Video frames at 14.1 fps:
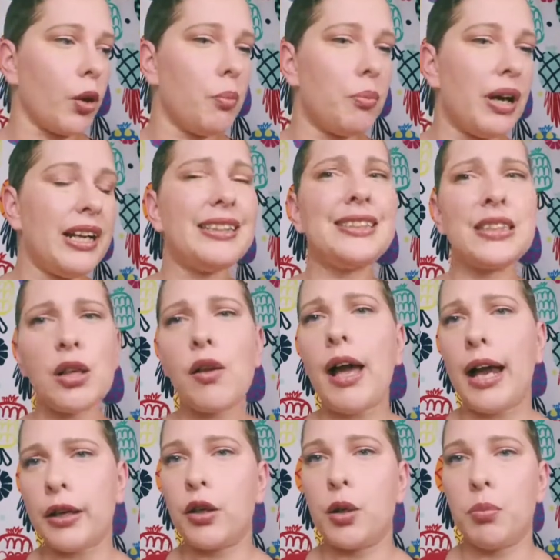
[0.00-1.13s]
But it still
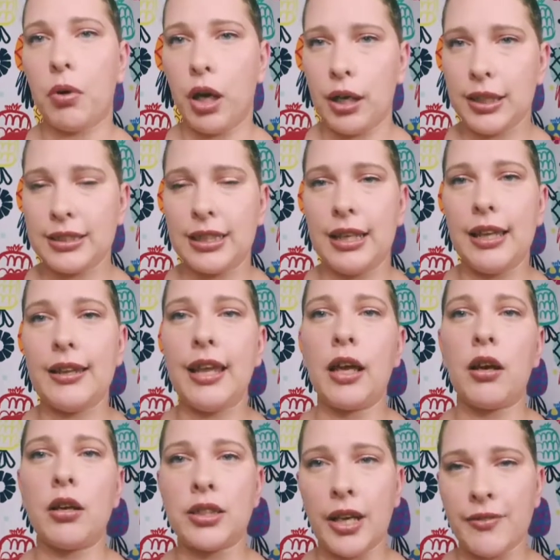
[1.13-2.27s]
had good products in it that are
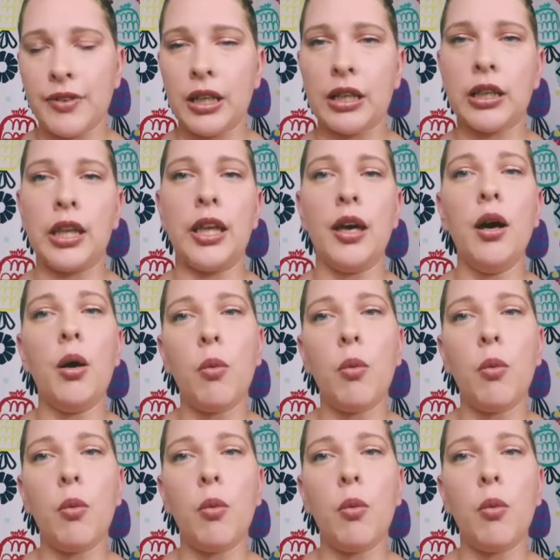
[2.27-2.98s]
definitely